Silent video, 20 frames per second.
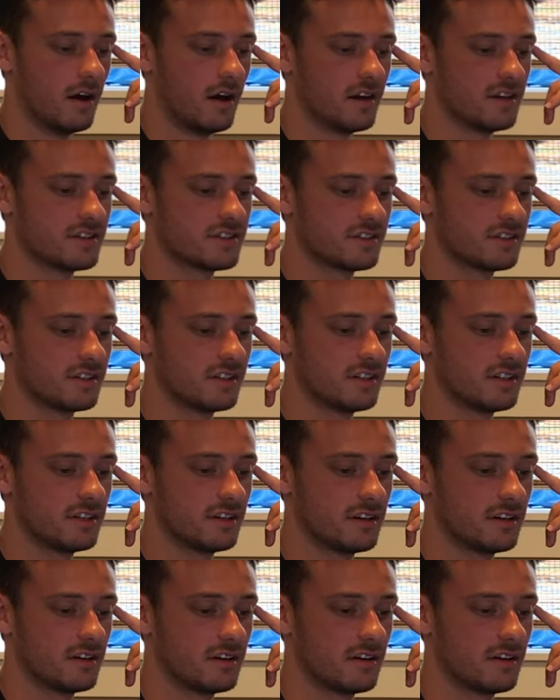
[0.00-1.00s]

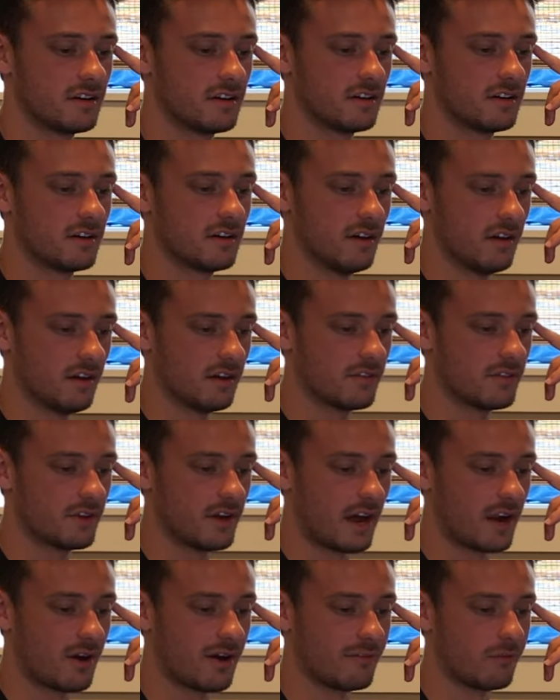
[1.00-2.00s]
Honestly,
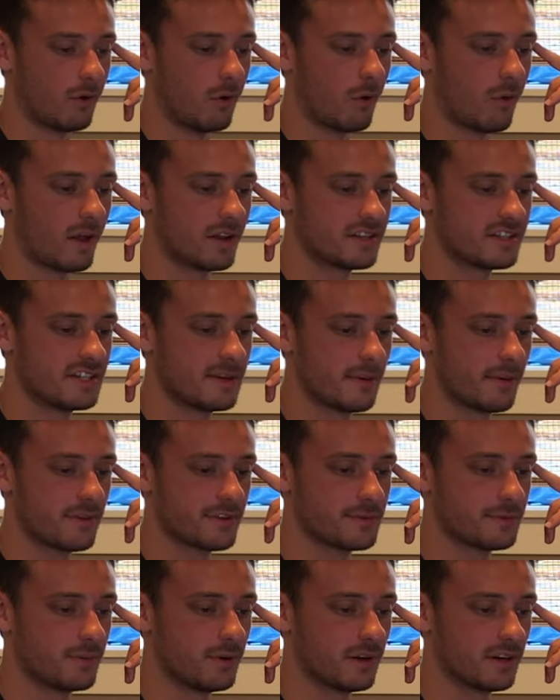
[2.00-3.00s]
I don't have a whole lot to say about
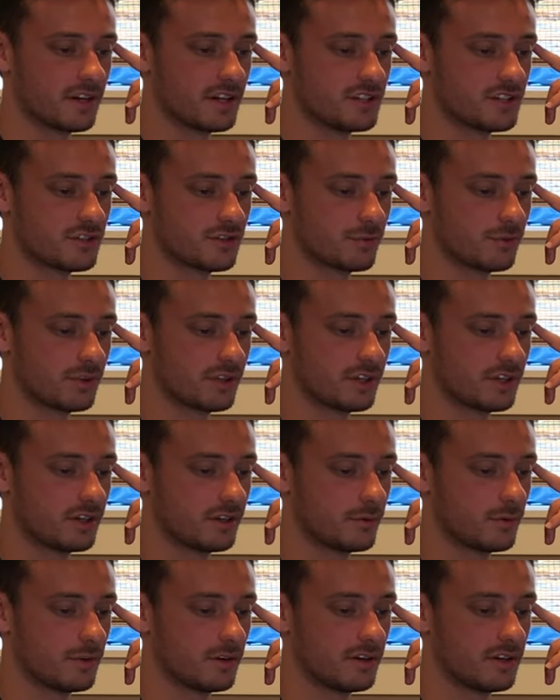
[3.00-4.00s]
this book. It's just a really
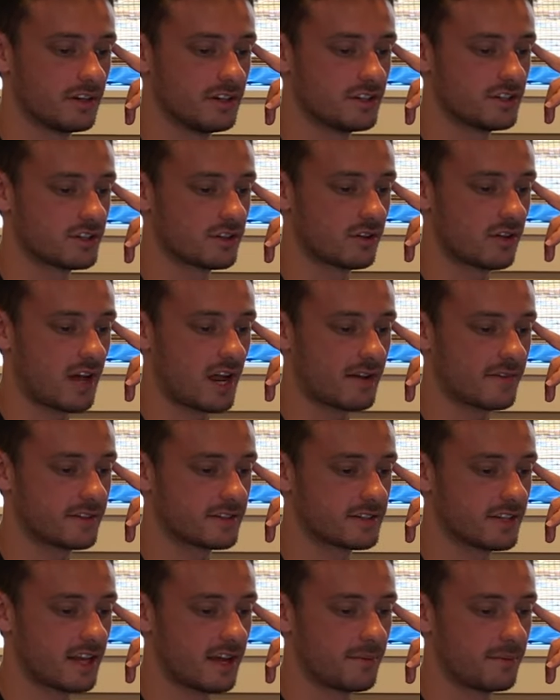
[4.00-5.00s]
good one. It's just a lot of
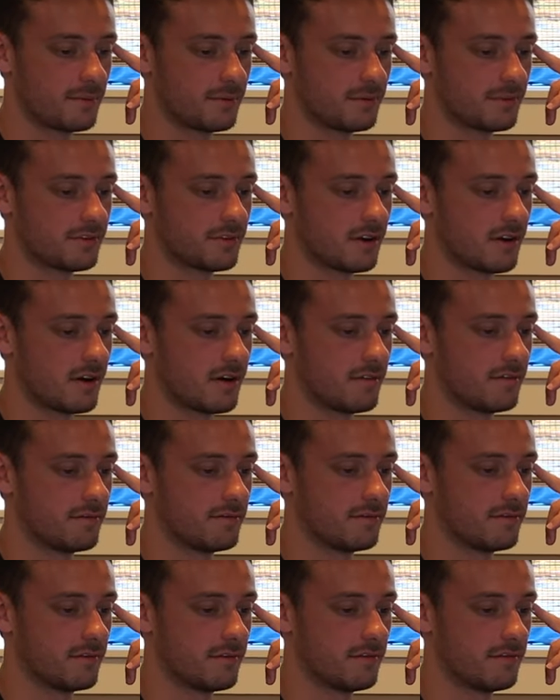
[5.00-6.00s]
examples
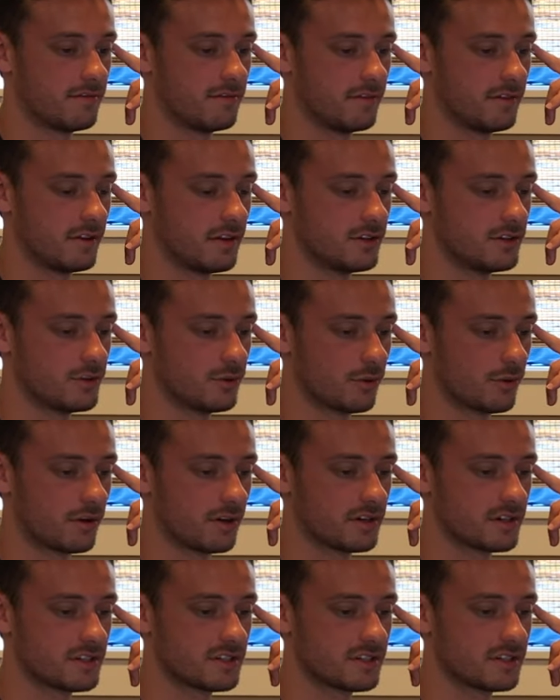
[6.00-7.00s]
of
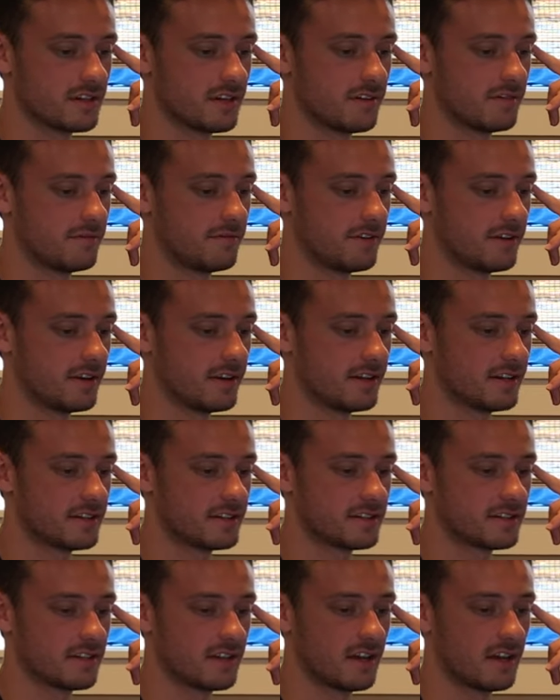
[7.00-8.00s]
endurance and
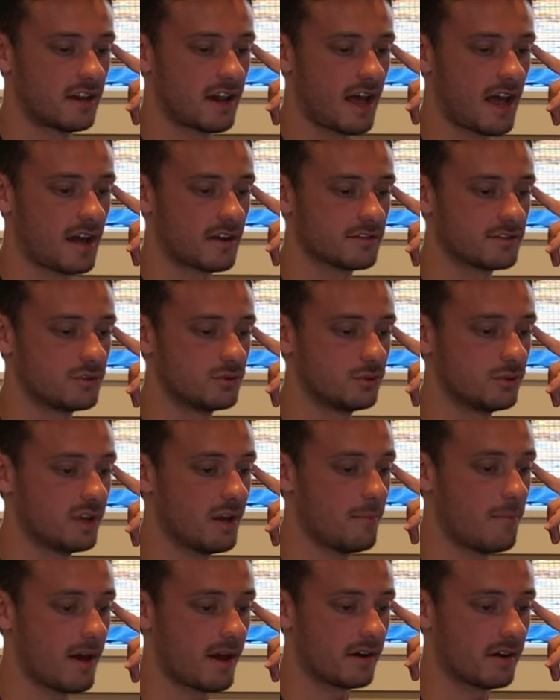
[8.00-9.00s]
fitness and how to
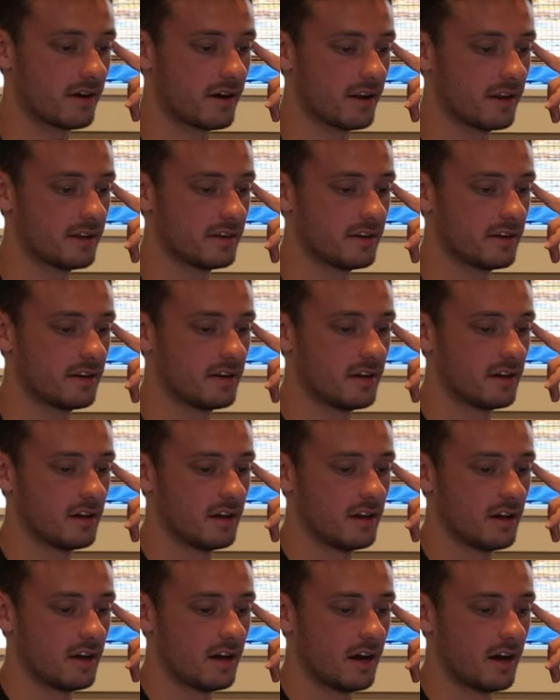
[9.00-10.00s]
get better at
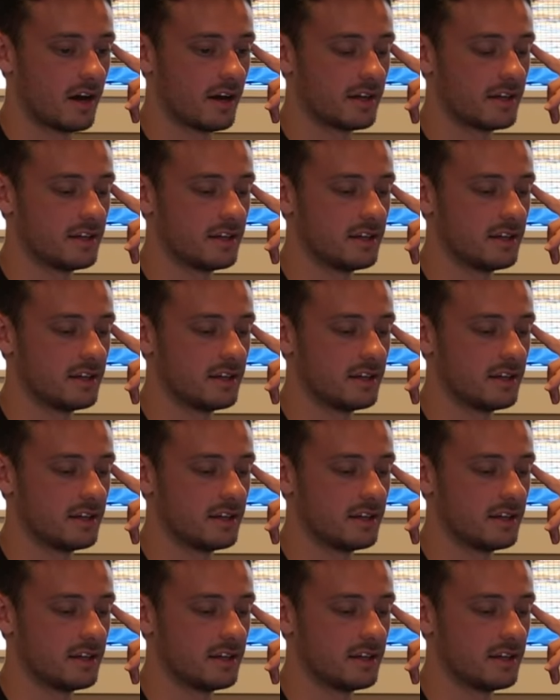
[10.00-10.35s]
it.